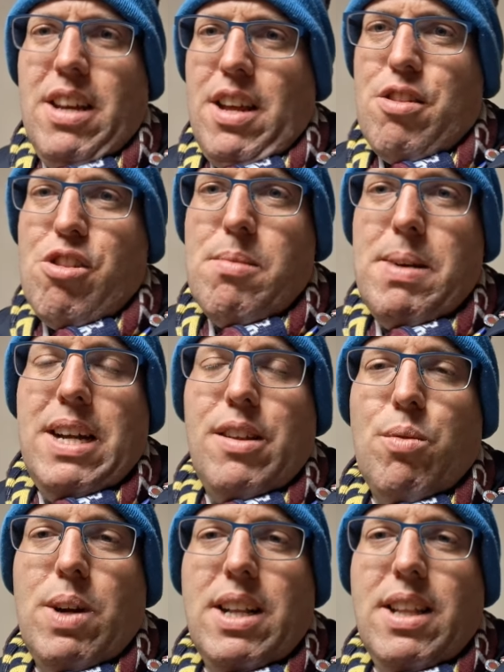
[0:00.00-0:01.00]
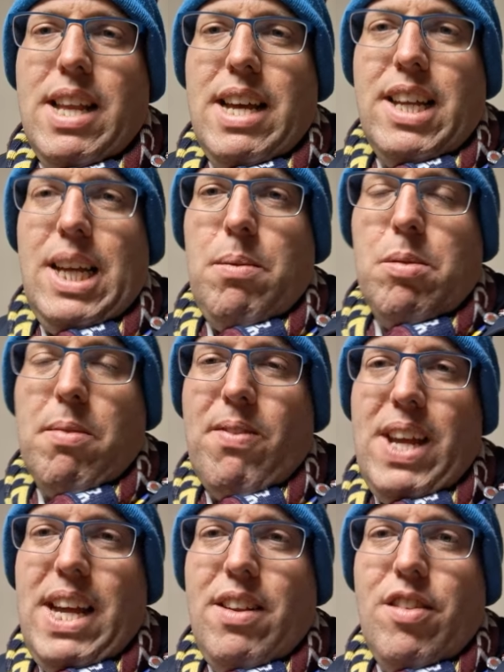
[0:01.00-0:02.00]
I thought I might as well keep some of
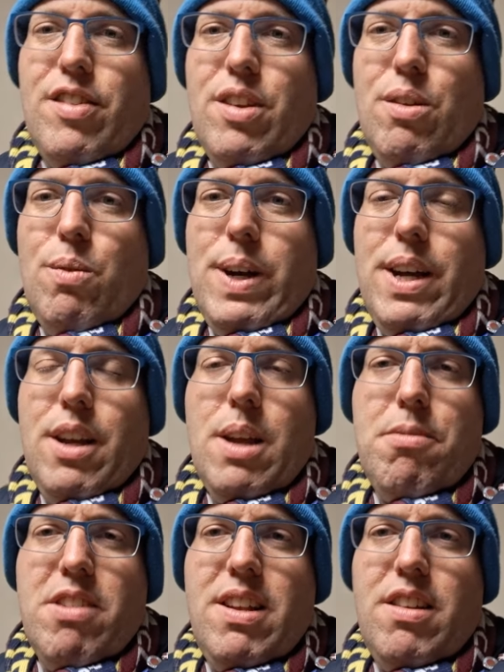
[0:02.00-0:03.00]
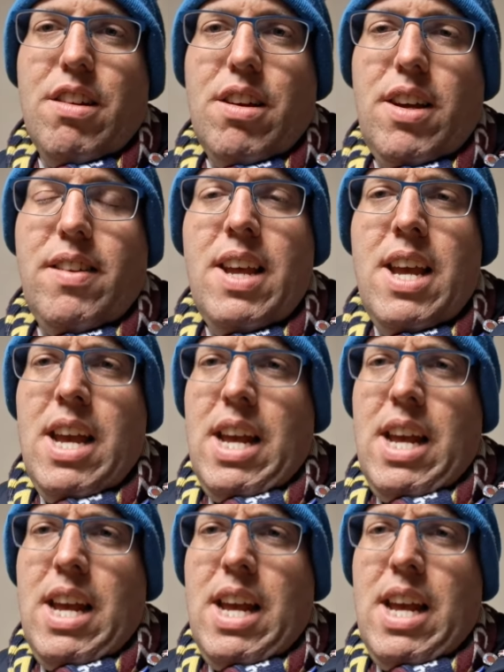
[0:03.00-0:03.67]
it in. So I hope you enjoyed.